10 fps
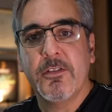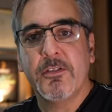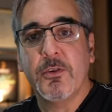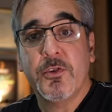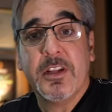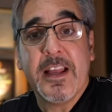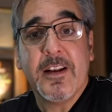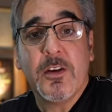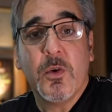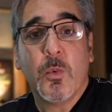So
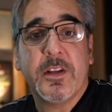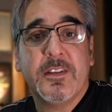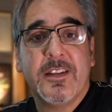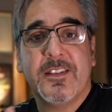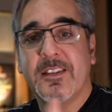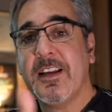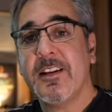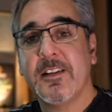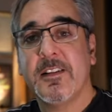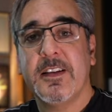then when they
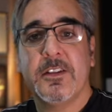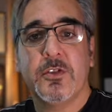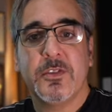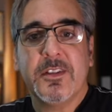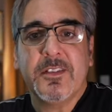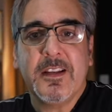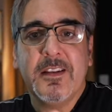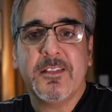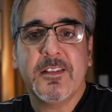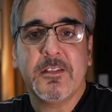settle into this
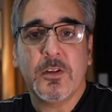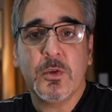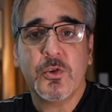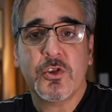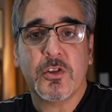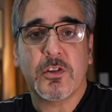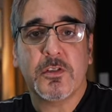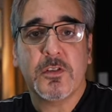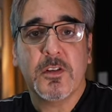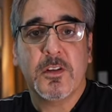easy
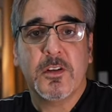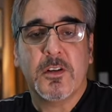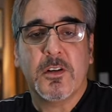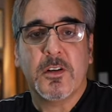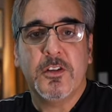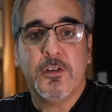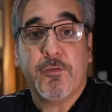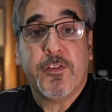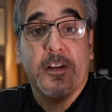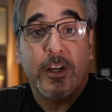solution, you
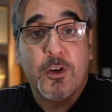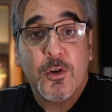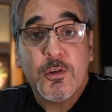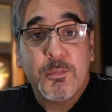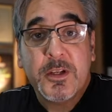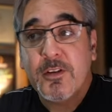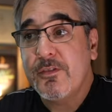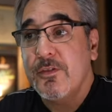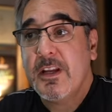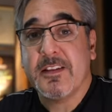feel good
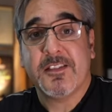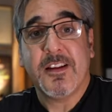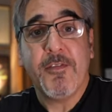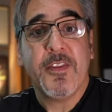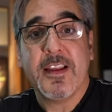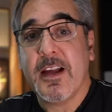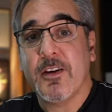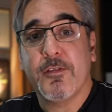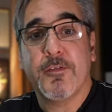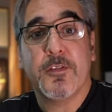because you get something
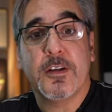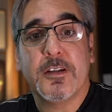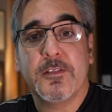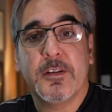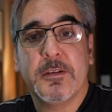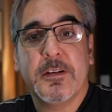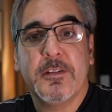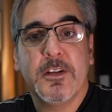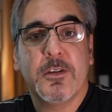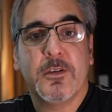out of,
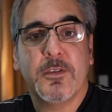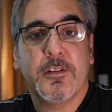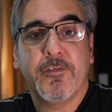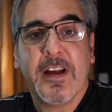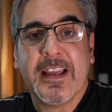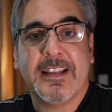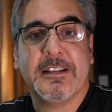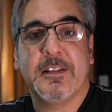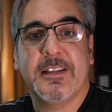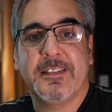you know, a
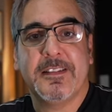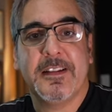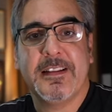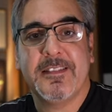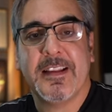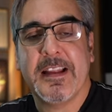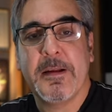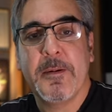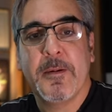fight, let's say.